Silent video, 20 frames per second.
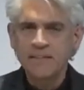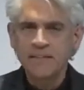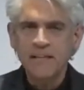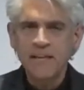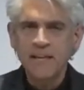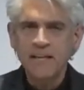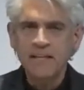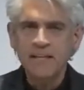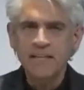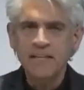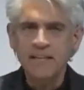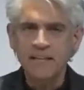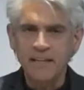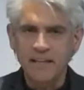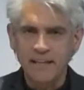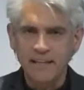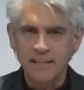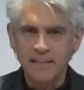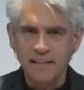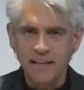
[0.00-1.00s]
He didn't say
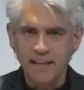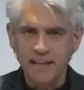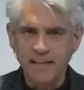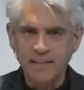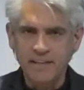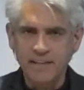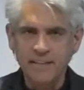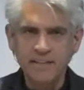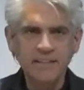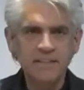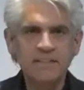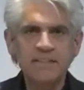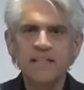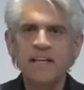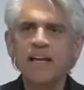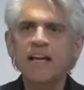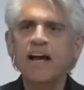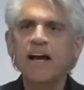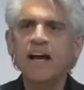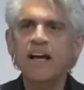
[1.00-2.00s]
anything like that. He
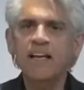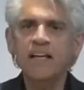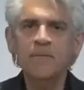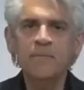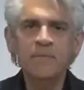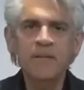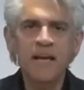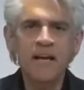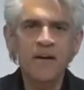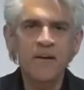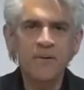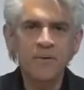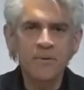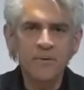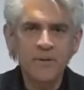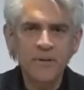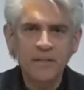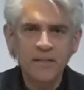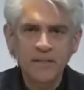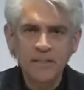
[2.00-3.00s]
didn't say, "I am
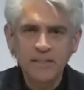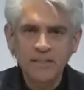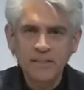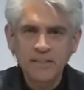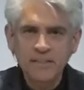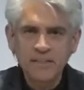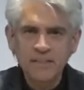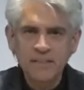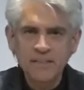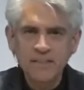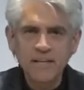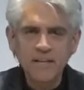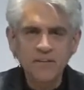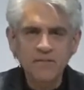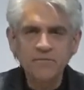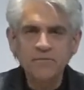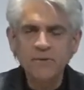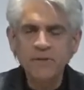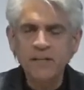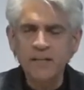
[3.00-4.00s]
now
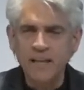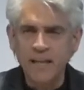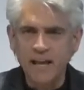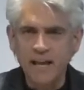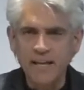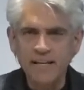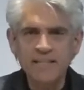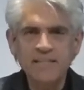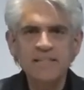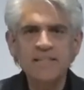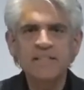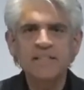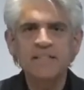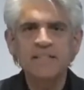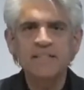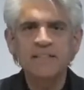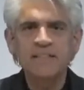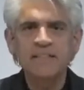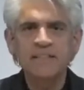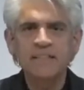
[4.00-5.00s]

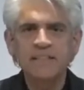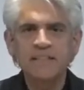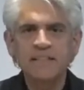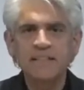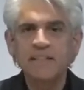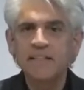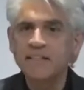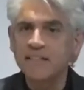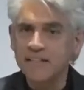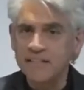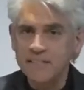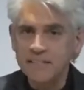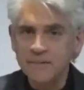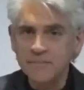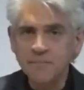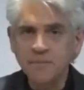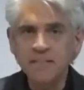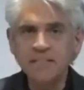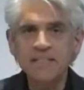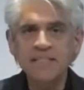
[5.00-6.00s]
self-realized." He
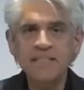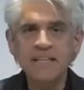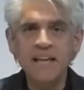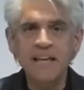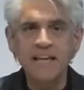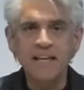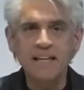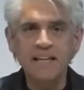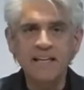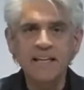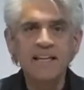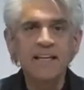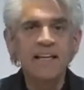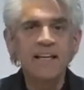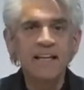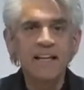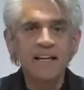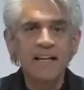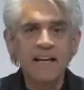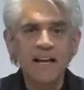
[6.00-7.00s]
simply said,
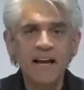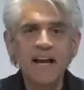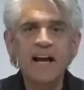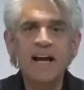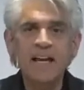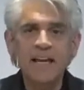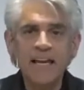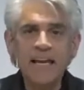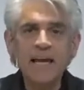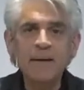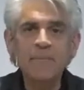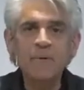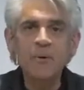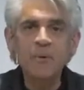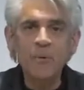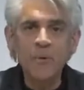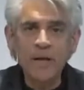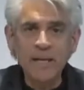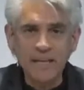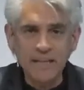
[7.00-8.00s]
"I
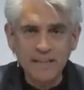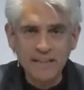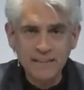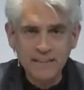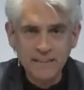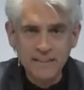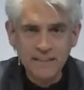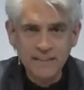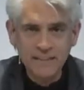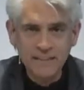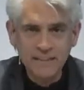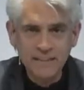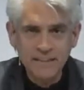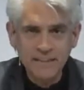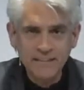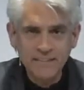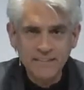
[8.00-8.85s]
am awake."